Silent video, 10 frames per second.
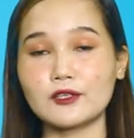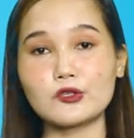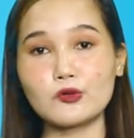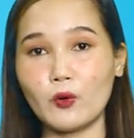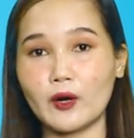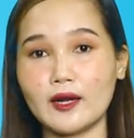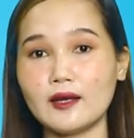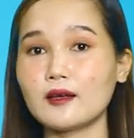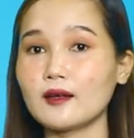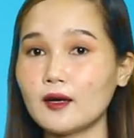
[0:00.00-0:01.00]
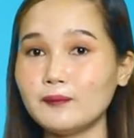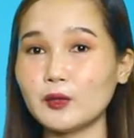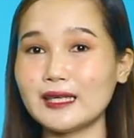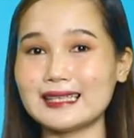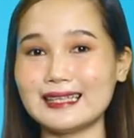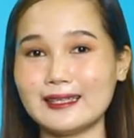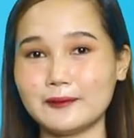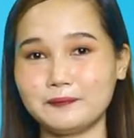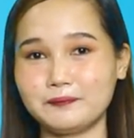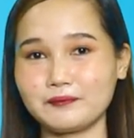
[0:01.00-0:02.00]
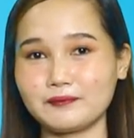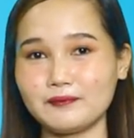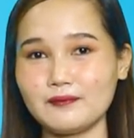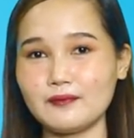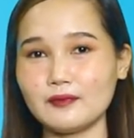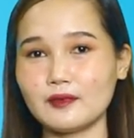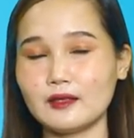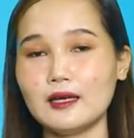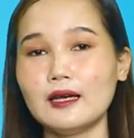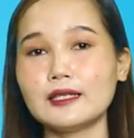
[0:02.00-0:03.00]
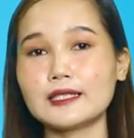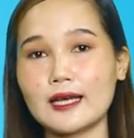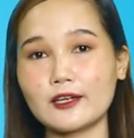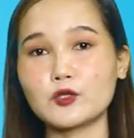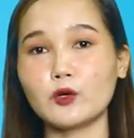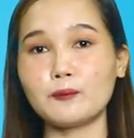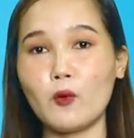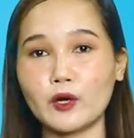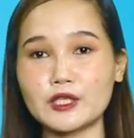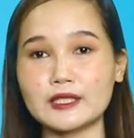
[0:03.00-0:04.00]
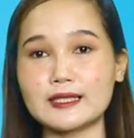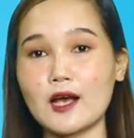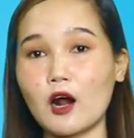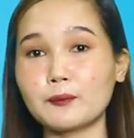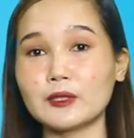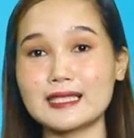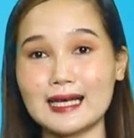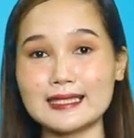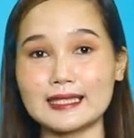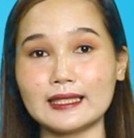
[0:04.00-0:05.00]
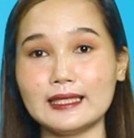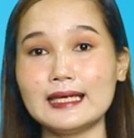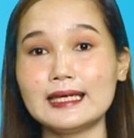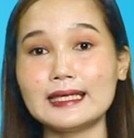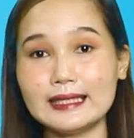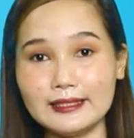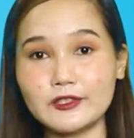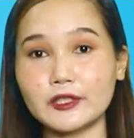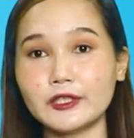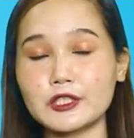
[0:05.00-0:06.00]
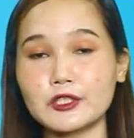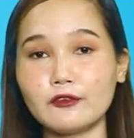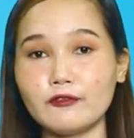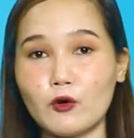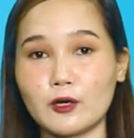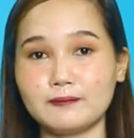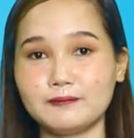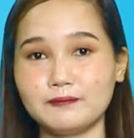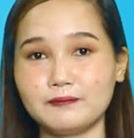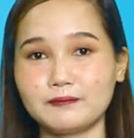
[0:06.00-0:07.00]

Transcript: the story completely textual portions are presented in traditional form.